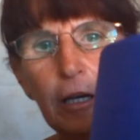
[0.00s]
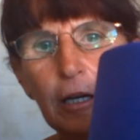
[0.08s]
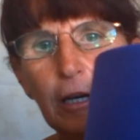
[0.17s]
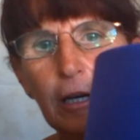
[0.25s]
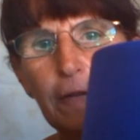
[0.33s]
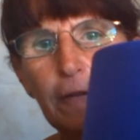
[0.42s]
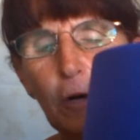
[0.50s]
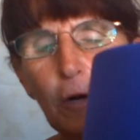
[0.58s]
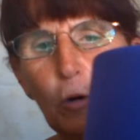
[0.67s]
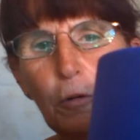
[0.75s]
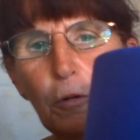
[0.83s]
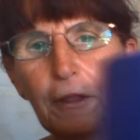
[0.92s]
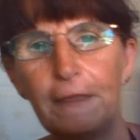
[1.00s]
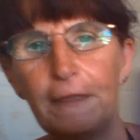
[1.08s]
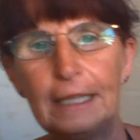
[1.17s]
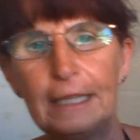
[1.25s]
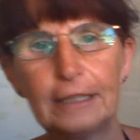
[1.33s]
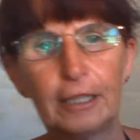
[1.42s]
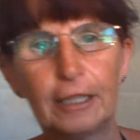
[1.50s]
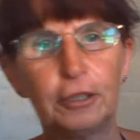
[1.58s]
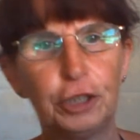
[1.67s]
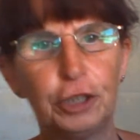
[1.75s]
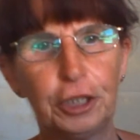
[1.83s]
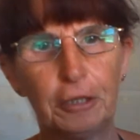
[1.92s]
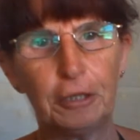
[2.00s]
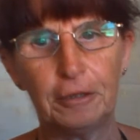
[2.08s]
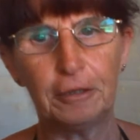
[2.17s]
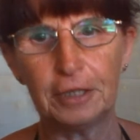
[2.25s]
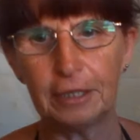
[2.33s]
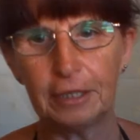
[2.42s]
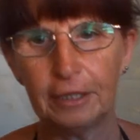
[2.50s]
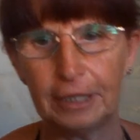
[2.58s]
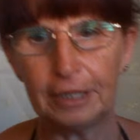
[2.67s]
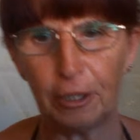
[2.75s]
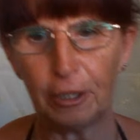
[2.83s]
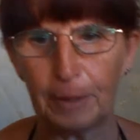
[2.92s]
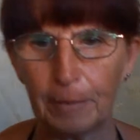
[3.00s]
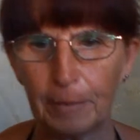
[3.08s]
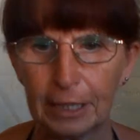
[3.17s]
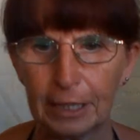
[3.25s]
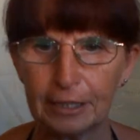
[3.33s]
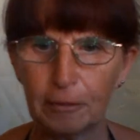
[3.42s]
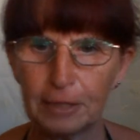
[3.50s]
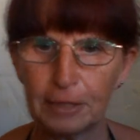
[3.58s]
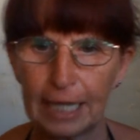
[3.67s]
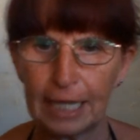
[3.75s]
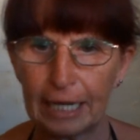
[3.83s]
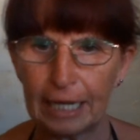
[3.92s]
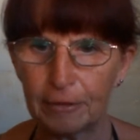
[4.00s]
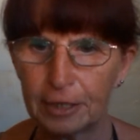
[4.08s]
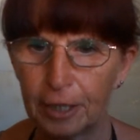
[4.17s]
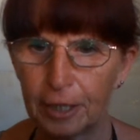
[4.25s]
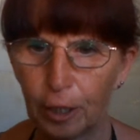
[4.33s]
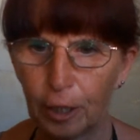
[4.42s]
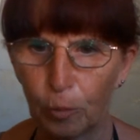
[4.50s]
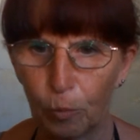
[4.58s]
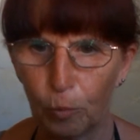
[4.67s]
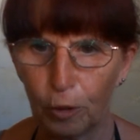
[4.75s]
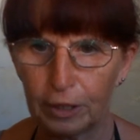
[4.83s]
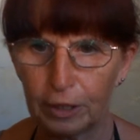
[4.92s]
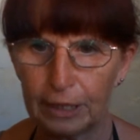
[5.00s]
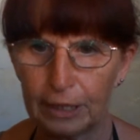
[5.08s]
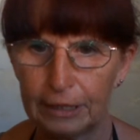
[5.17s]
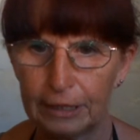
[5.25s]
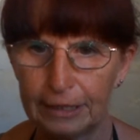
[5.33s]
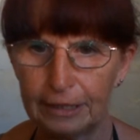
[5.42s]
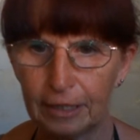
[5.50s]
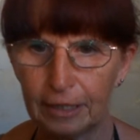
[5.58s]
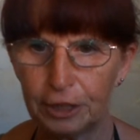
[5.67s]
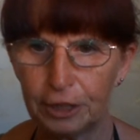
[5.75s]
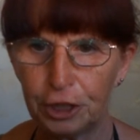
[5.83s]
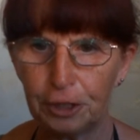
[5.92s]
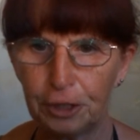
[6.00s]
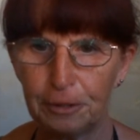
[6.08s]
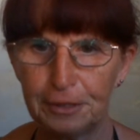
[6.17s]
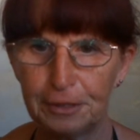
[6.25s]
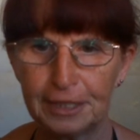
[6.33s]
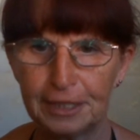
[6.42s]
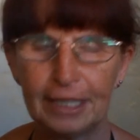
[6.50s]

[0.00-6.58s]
Of all the things I could choose to go in my doll's house, what did I choose?